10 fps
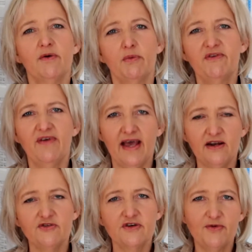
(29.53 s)
we've
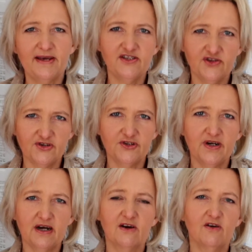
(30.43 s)
had requests to do
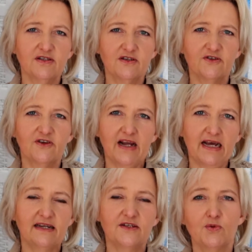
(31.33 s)
our classes
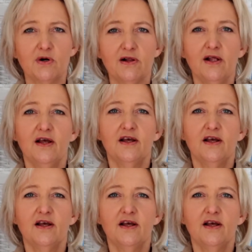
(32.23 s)
online as well.